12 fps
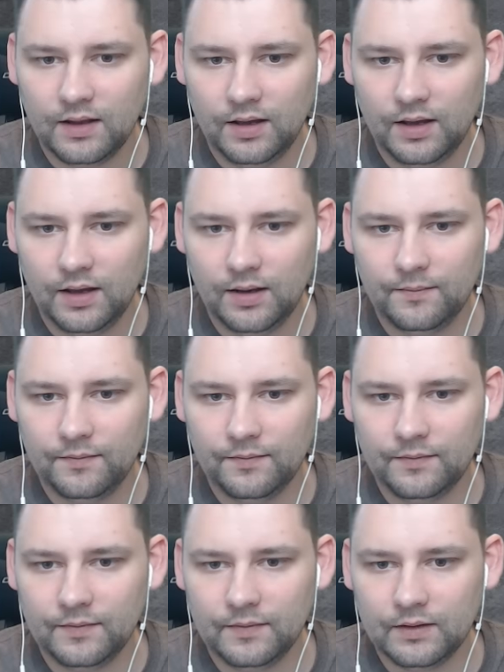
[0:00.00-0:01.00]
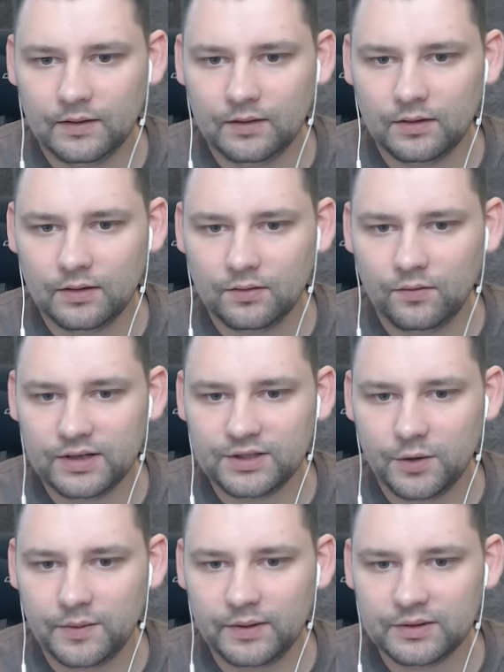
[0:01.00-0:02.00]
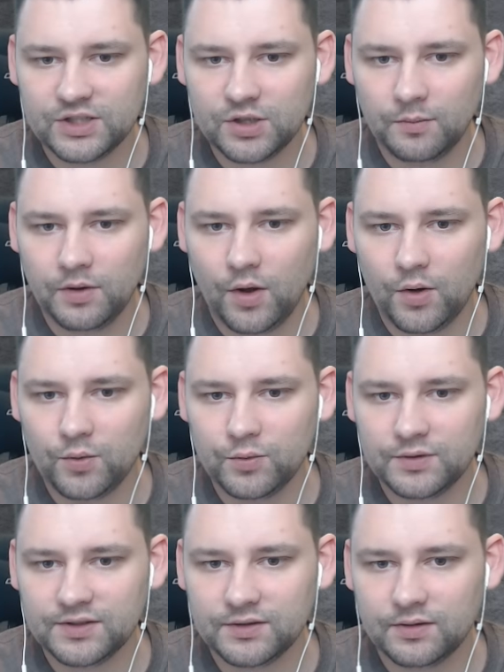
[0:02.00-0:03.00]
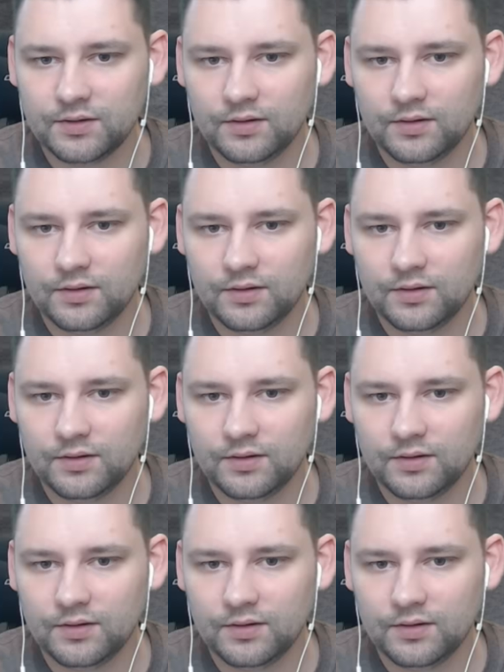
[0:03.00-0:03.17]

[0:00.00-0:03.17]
Right, so it was some of those.